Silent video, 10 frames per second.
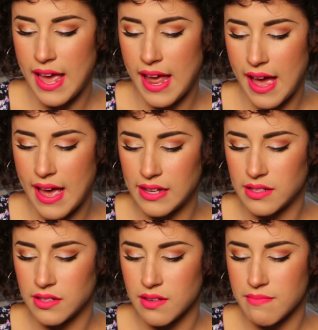
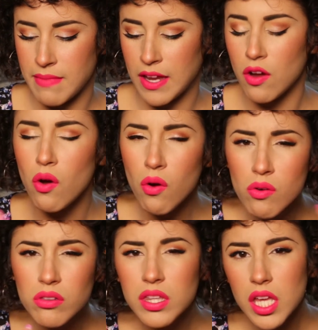And my
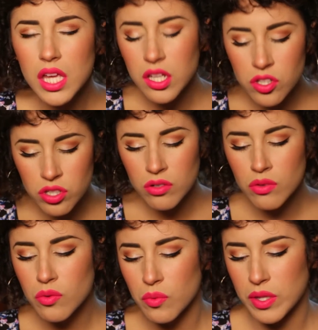only issue